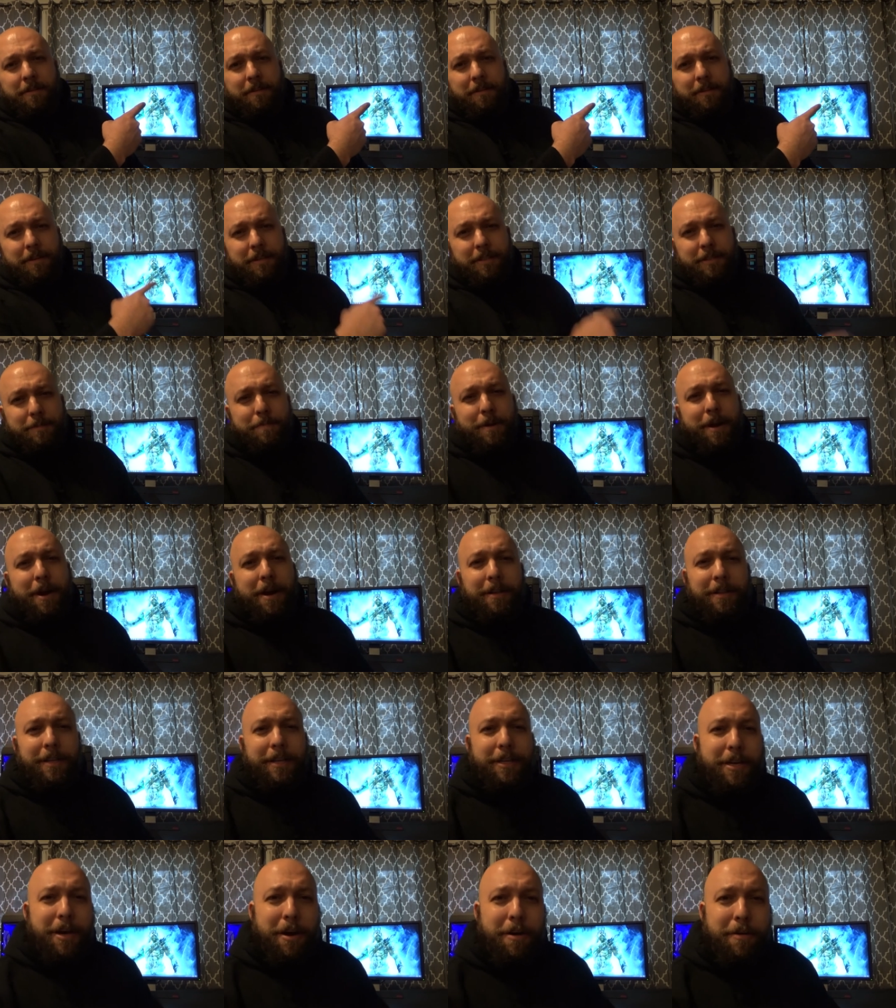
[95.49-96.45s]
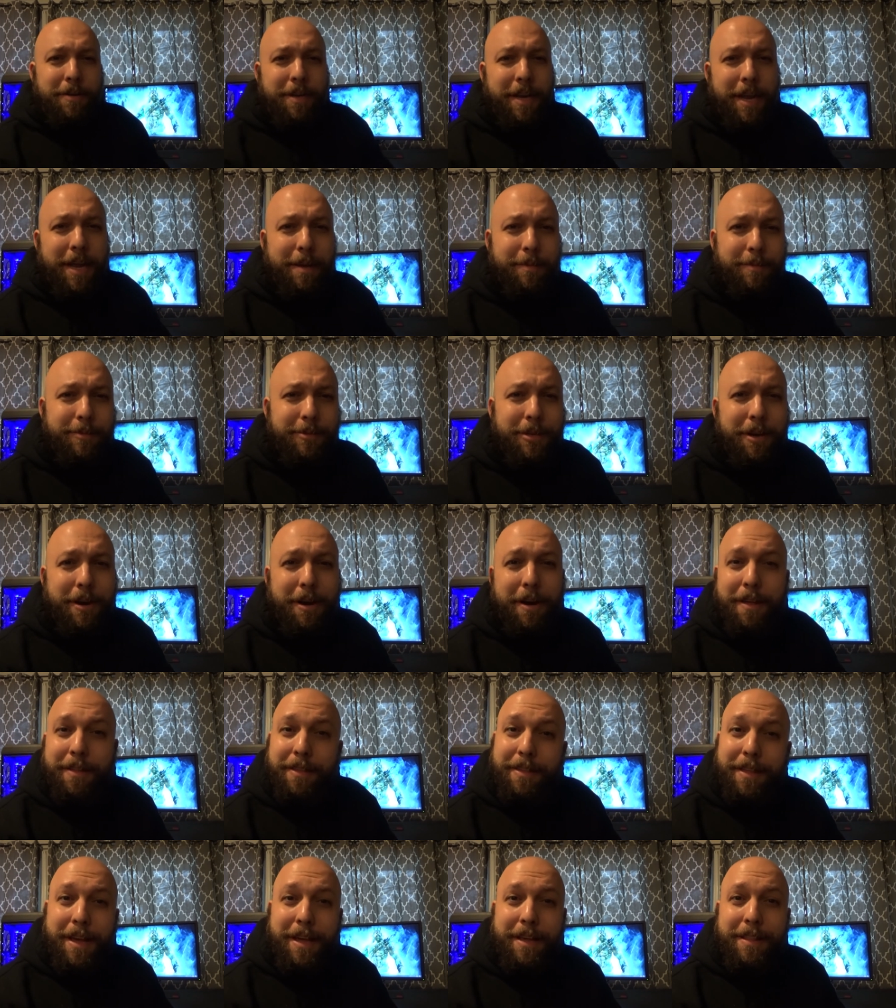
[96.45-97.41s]
because apparently codenames are
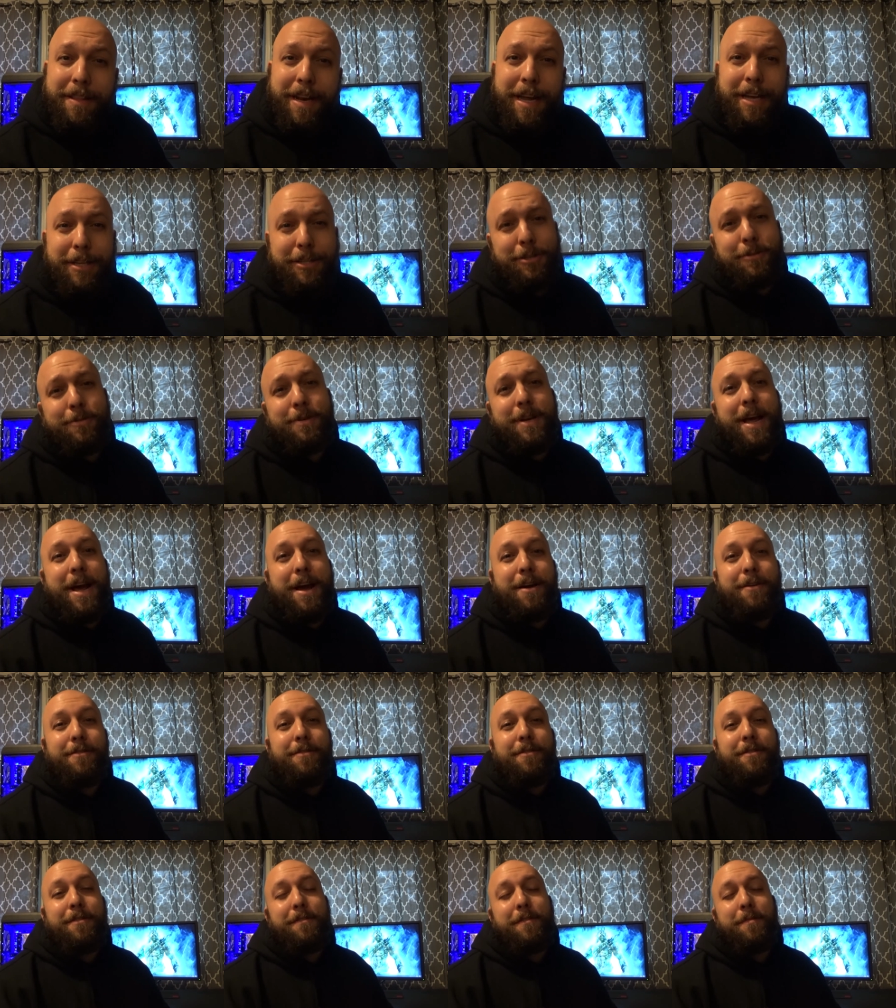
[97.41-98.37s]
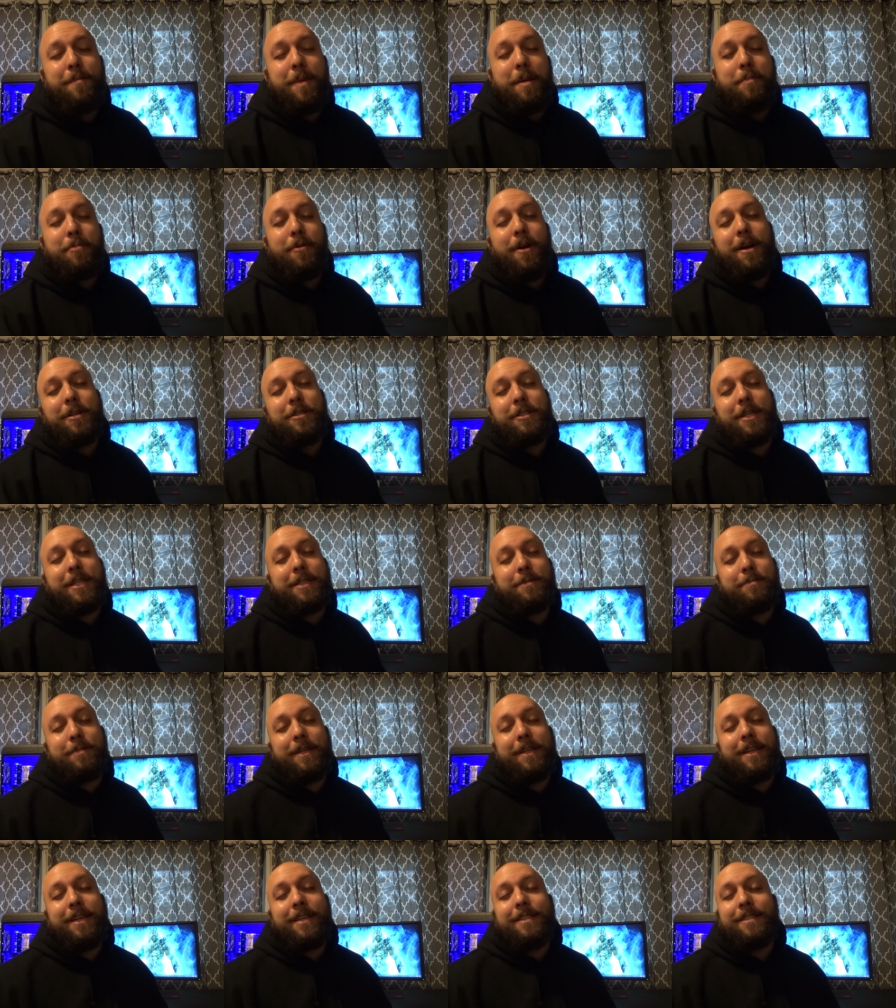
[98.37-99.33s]
a thing that I do now for my projects
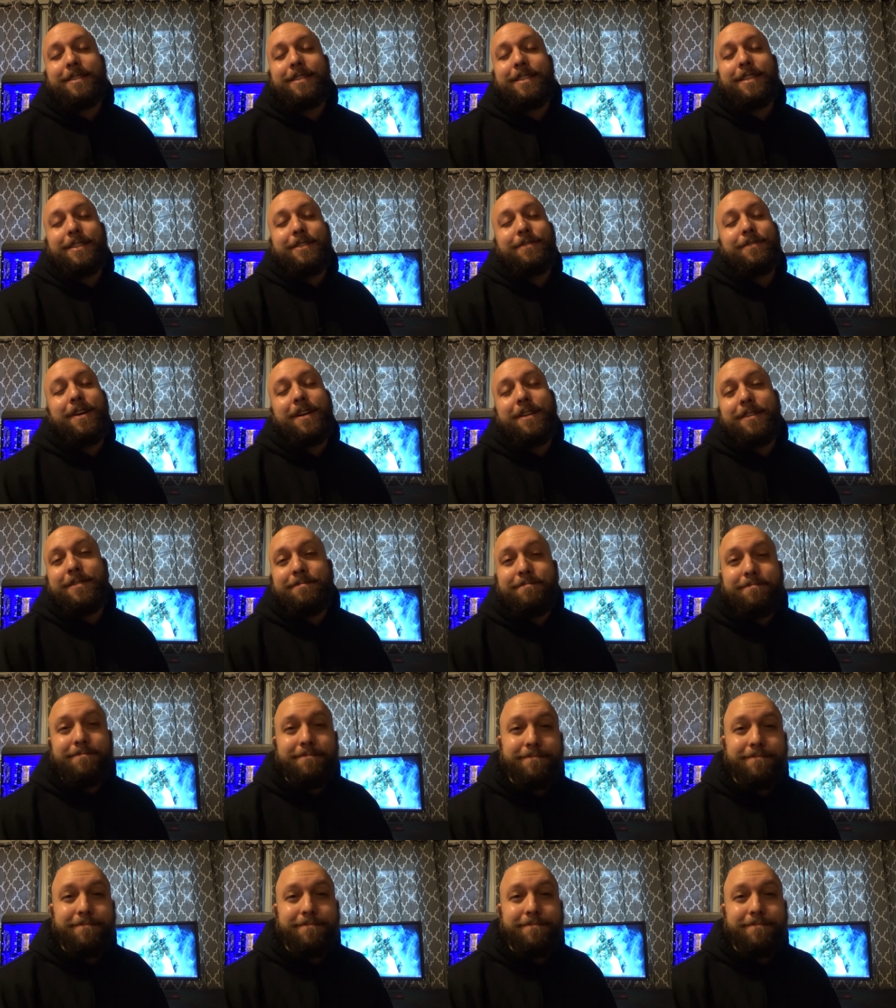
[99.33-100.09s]
because it's fun.